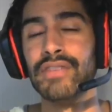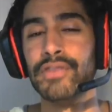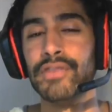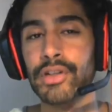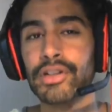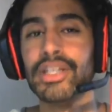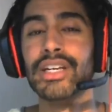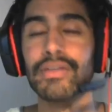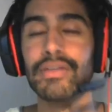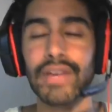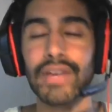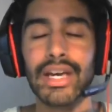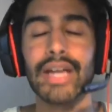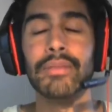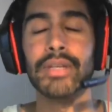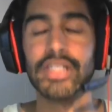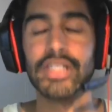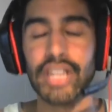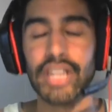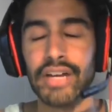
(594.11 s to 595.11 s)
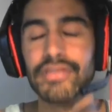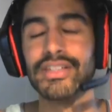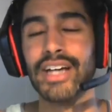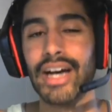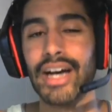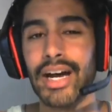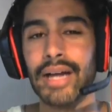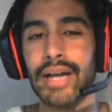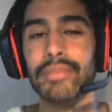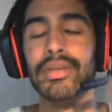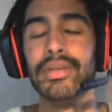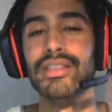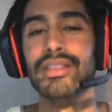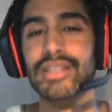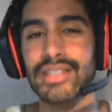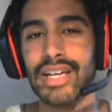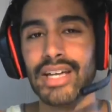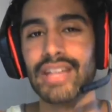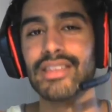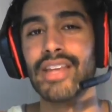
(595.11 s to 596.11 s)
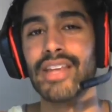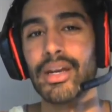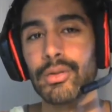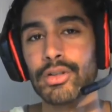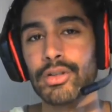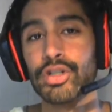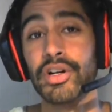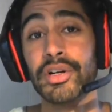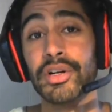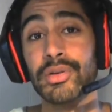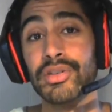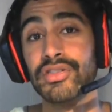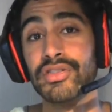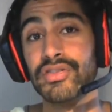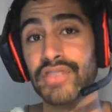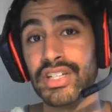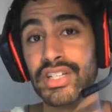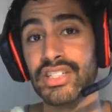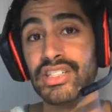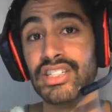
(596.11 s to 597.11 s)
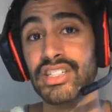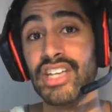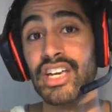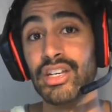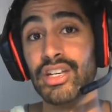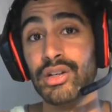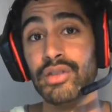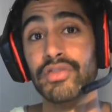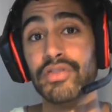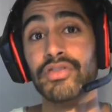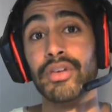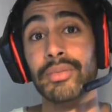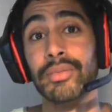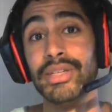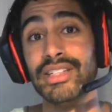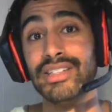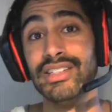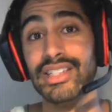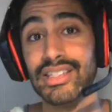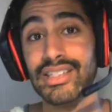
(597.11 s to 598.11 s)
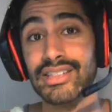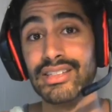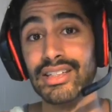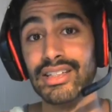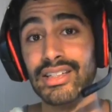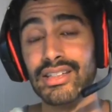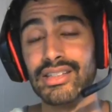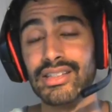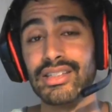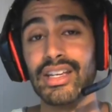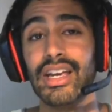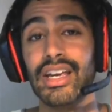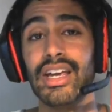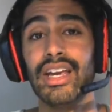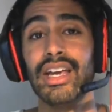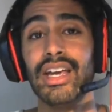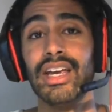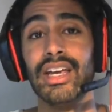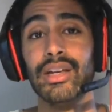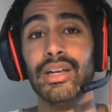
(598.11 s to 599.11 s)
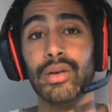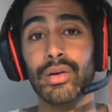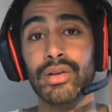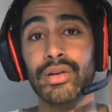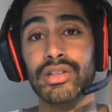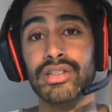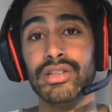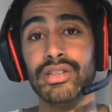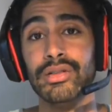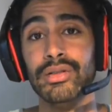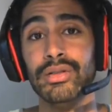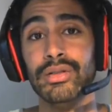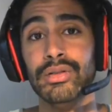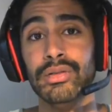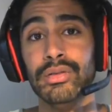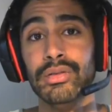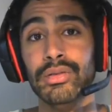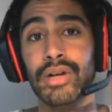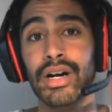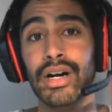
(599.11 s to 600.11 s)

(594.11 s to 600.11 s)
If you're giving him a tough time, the Death Knight will try to asphyxiate you from a distance in order to